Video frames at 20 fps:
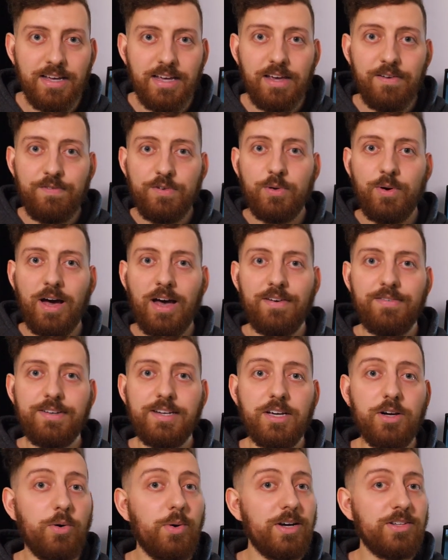If you have
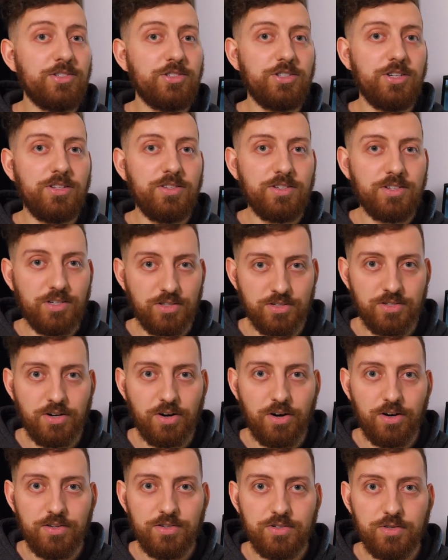any questions,
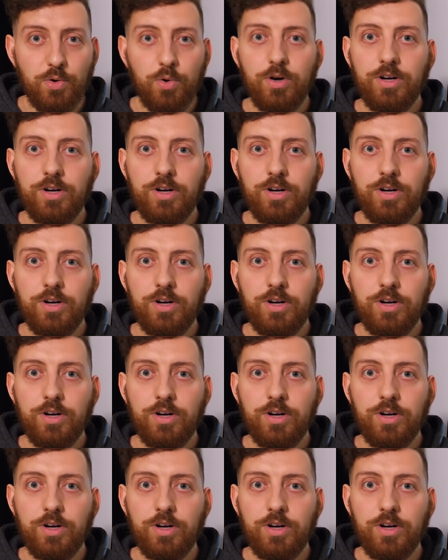concerns,